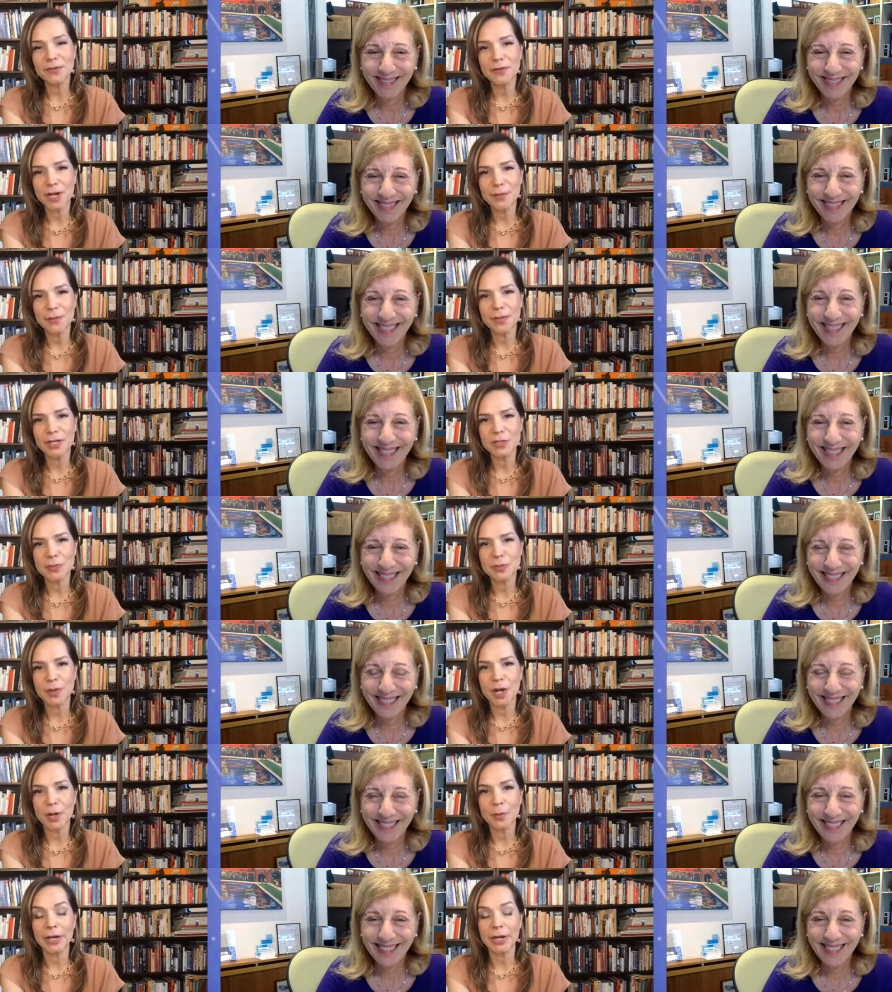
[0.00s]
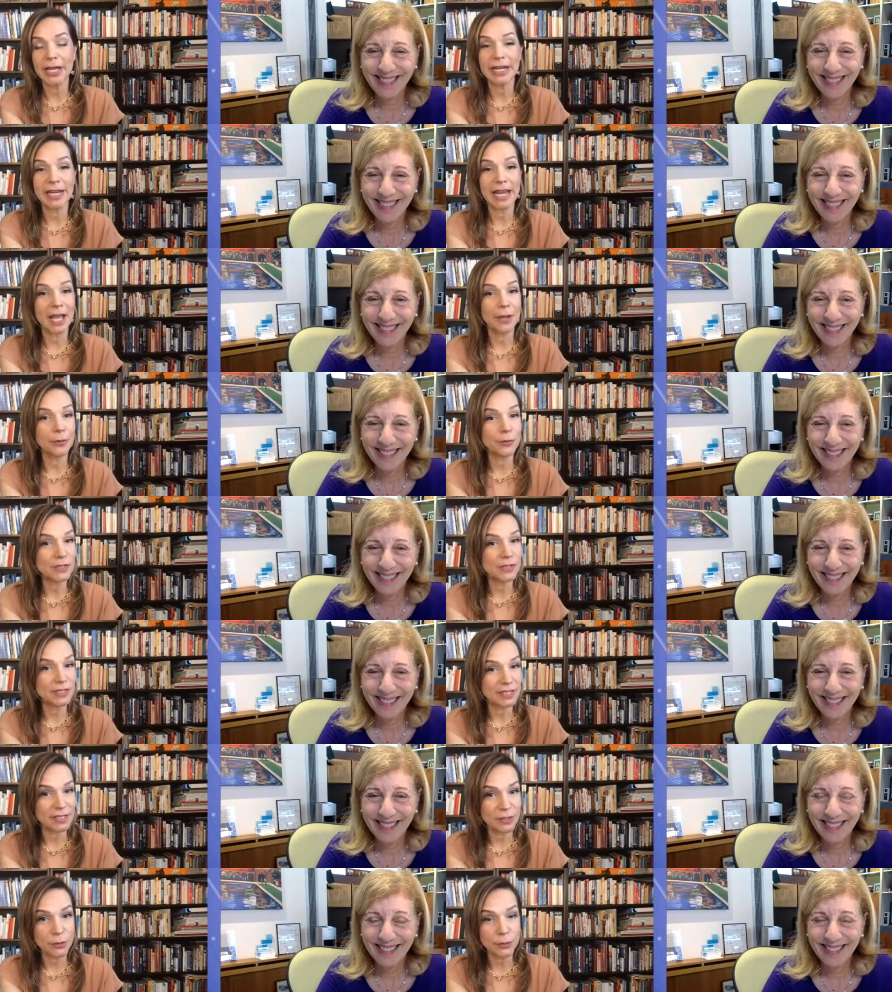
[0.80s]
Speaker 1: very much, Barbara. And I
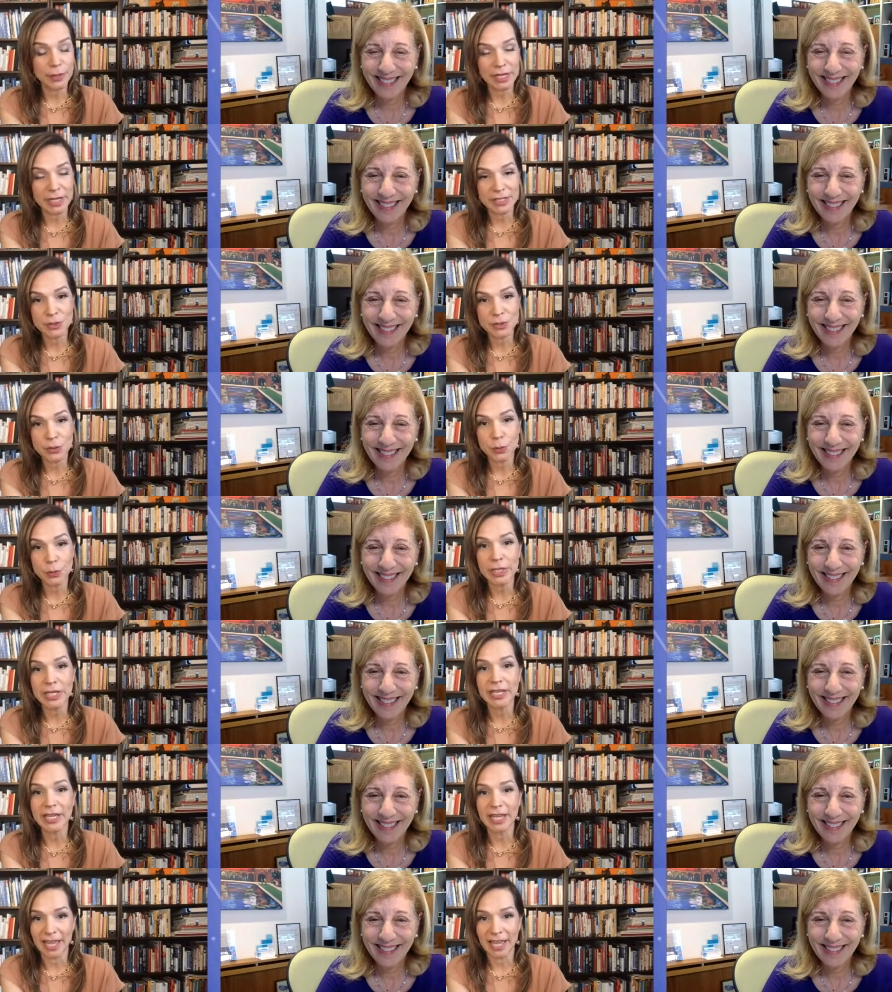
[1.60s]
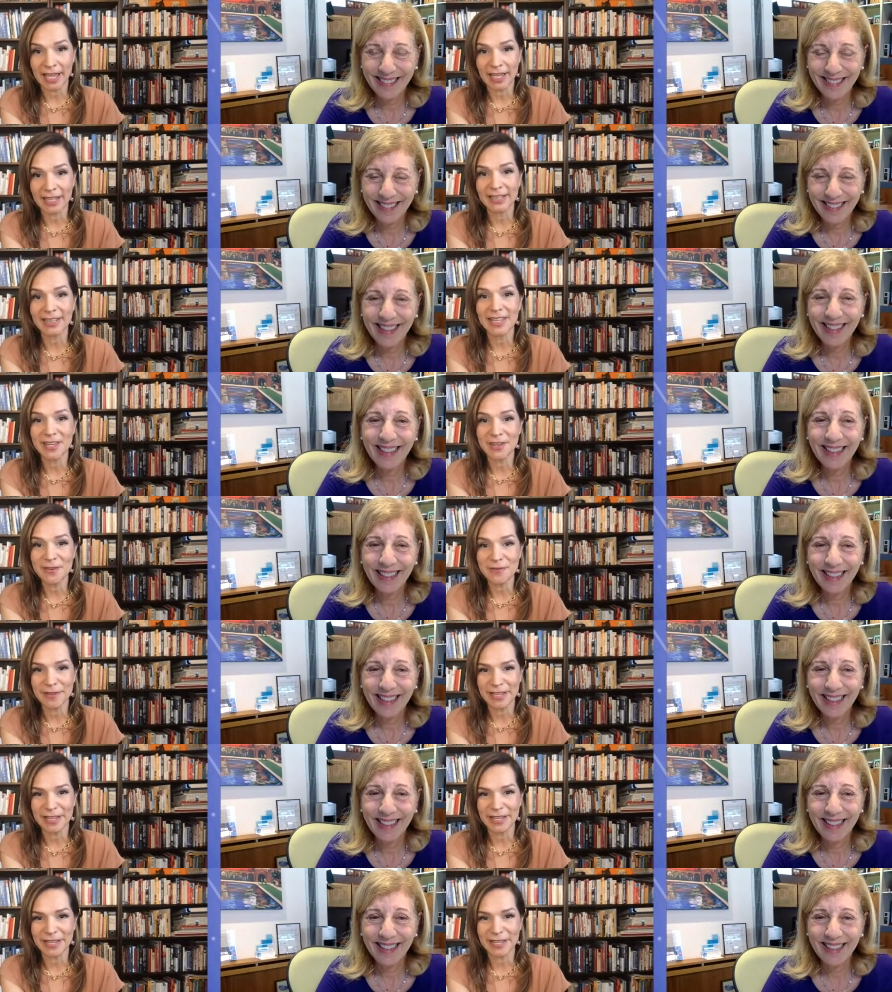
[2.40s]
will see you next week at
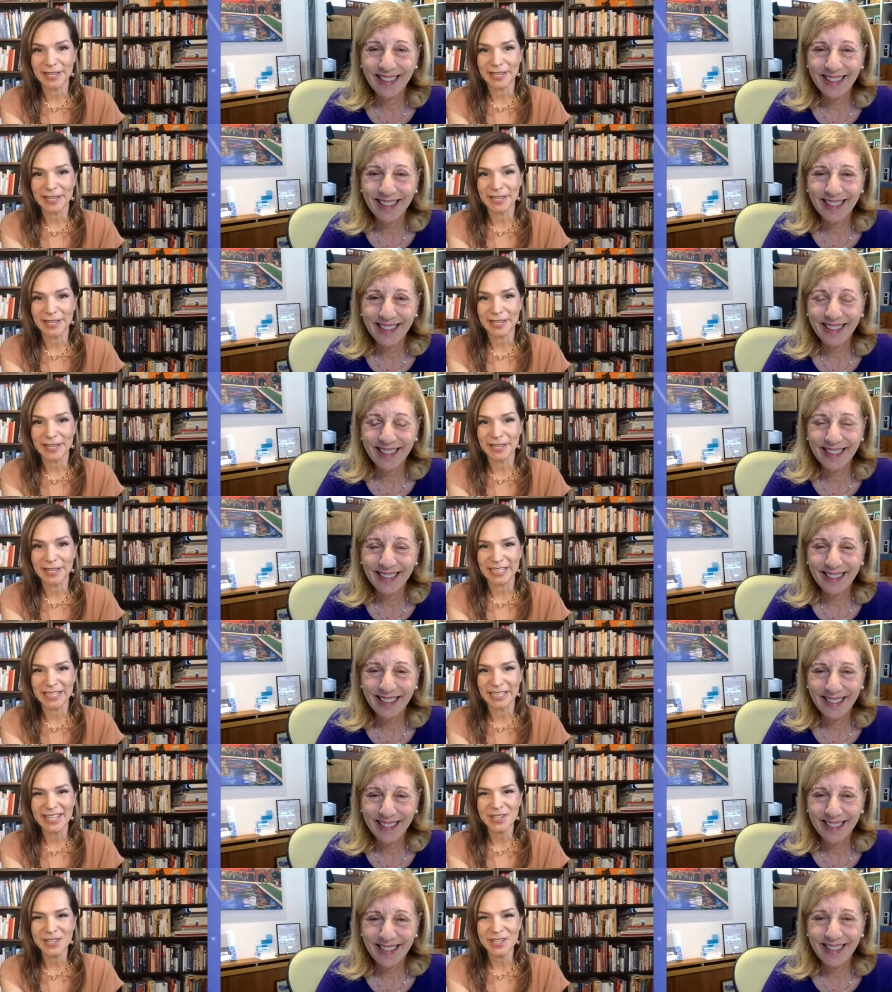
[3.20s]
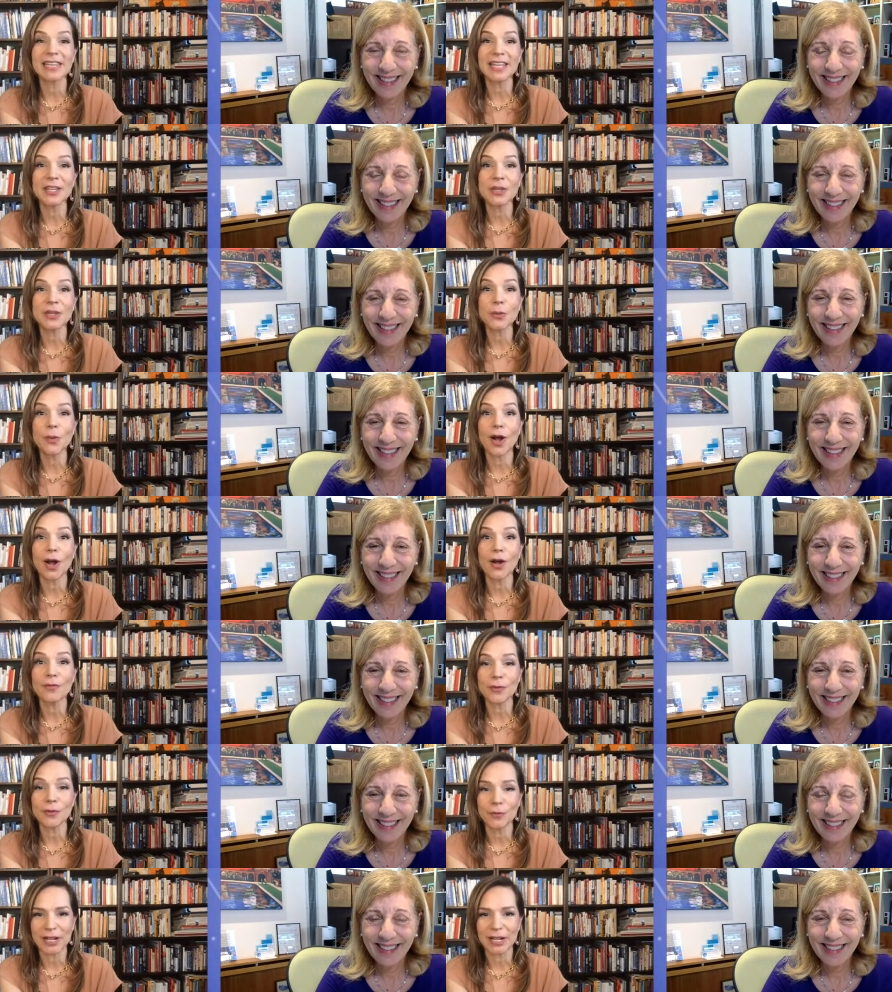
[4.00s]
the event. Thank you very much. And thank
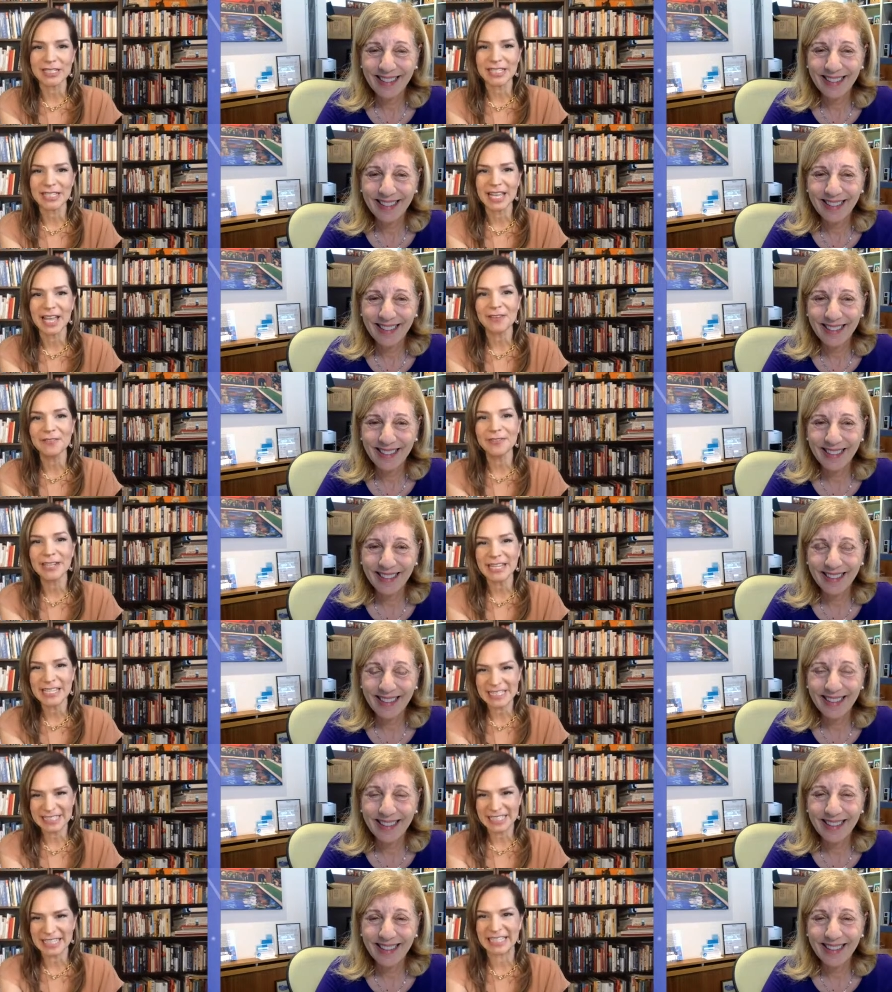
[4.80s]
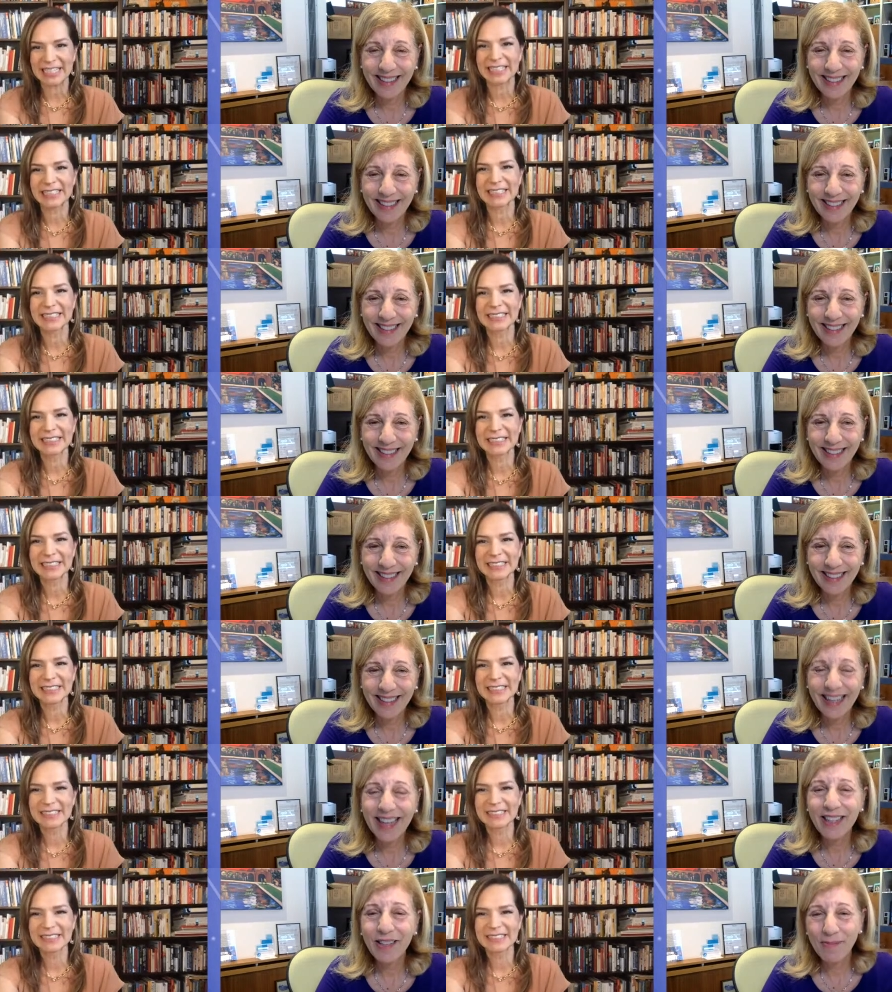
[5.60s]
you all for watching. Have a nice day.
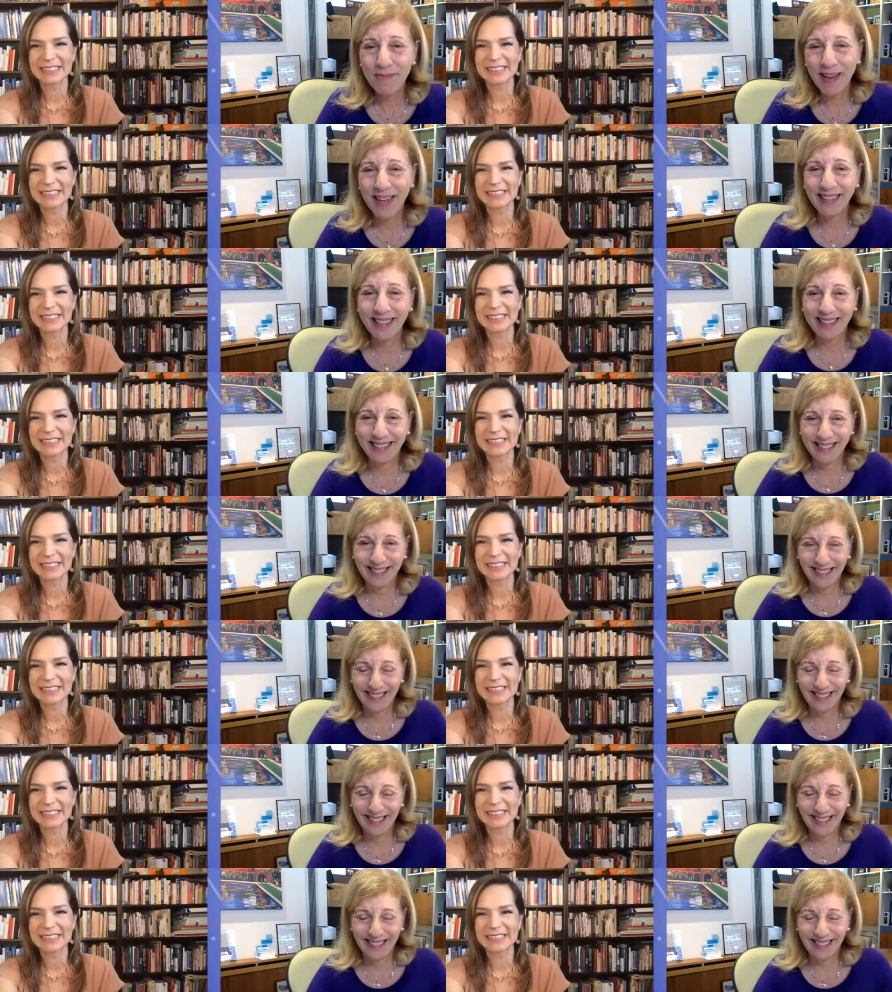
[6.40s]
Thank you, Paula